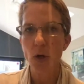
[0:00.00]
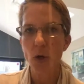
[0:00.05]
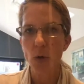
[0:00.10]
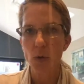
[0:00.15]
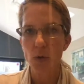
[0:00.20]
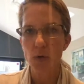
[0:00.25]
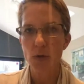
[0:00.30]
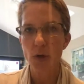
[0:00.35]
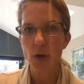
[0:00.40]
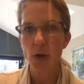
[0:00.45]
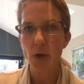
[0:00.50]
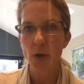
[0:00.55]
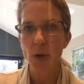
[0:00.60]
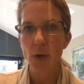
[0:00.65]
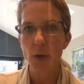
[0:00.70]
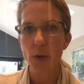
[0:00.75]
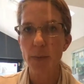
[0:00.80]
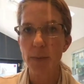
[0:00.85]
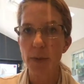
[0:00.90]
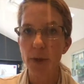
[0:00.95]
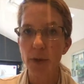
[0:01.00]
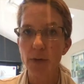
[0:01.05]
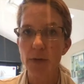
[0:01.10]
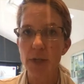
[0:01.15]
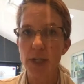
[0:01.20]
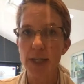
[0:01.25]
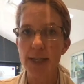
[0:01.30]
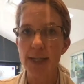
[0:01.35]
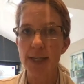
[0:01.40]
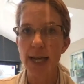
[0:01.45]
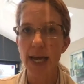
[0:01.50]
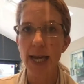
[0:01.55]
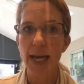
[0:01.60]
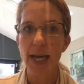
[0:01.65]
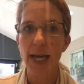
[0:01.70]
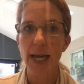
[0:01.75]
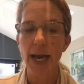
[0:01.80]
or so milk feeds a day,